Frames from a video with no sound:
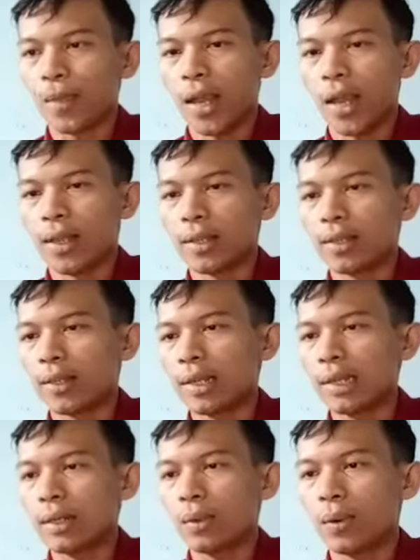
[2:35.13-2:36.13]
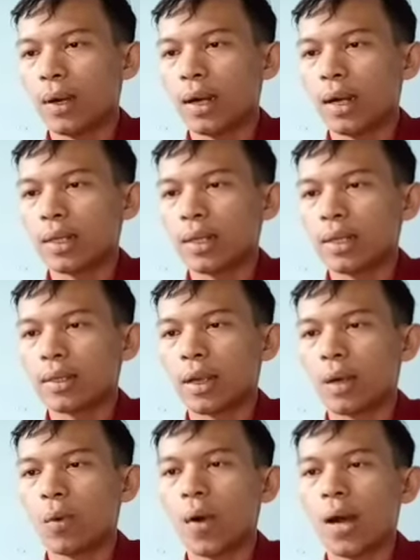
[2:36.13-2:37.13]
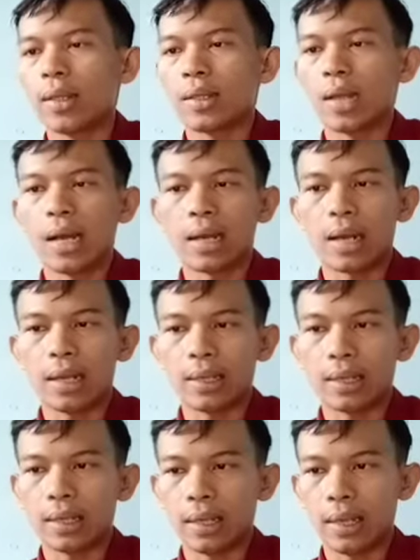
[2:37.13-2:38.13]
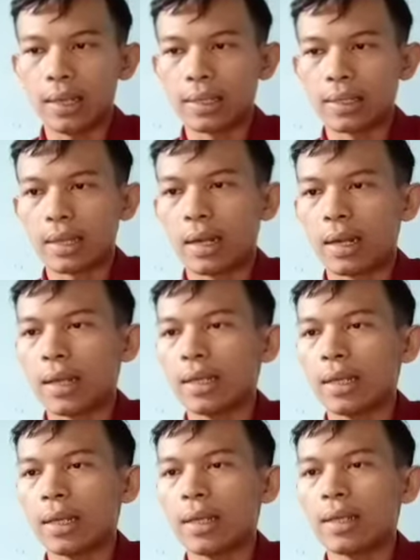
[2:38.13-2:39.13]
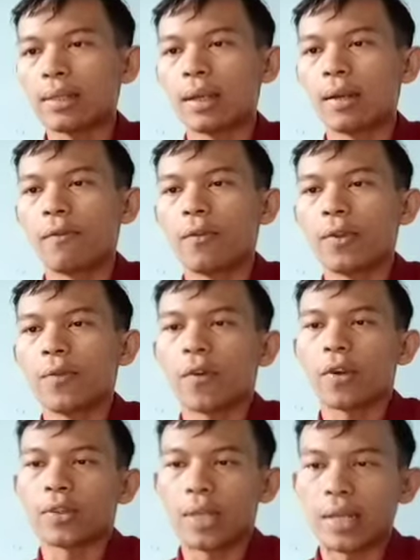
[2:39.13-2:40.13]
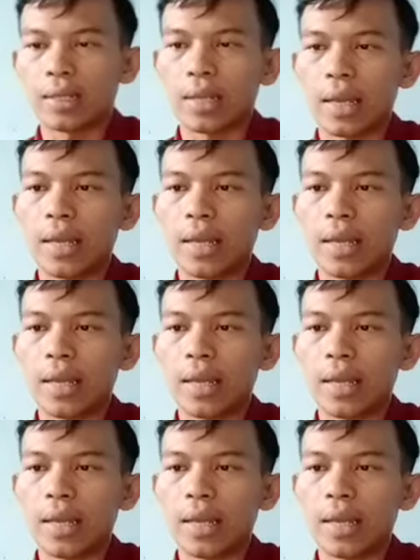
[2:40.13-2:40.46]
And the third one is what writing is. Writing is a fluid process.